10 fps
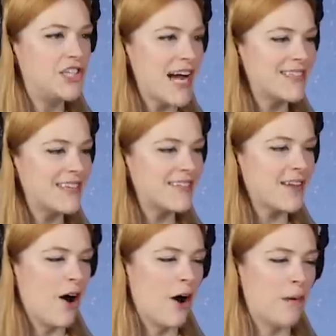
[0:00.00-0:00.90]
Jessa is
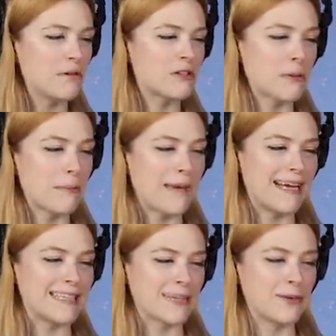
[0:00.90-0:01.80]
a hopeless
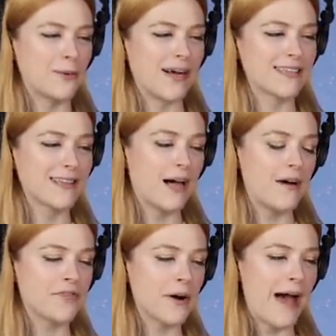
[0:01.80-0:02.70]
romantic who wants
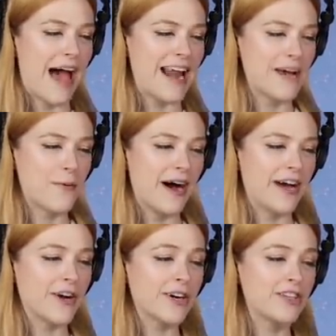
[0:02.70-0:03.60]
love from
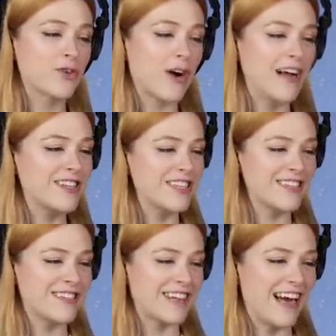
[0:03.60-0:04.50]
anyone. Her
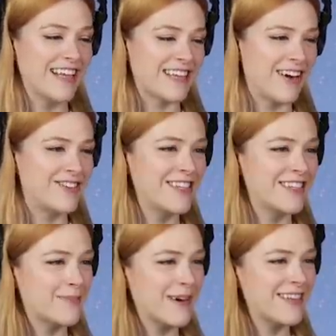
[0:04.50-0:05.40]
androgynous style is how she
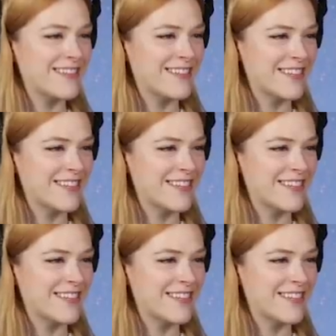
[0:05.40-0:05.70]
expresses